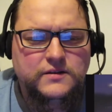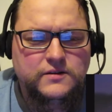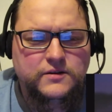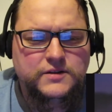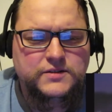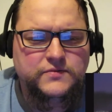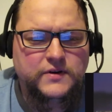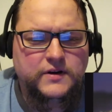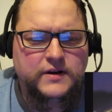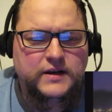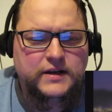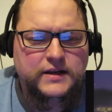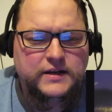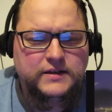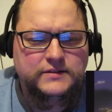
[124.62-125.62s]
looks
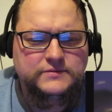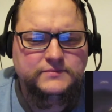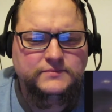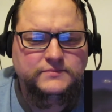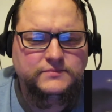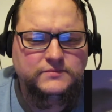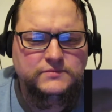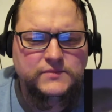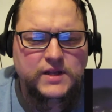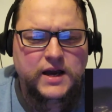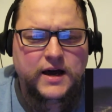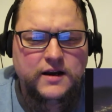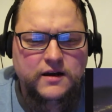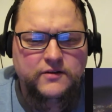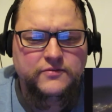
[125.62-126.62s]
very
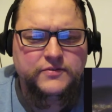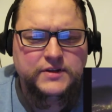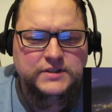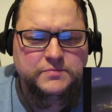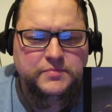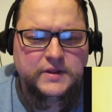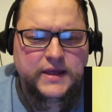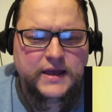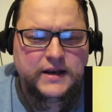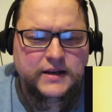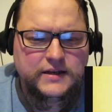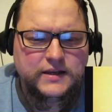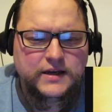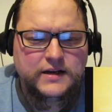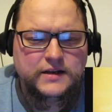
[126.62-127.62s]
not of this
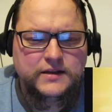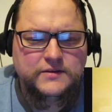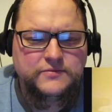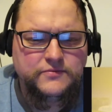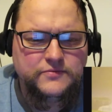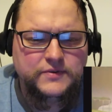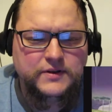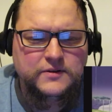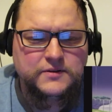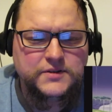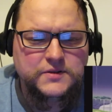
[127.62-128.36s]
planet kind of feel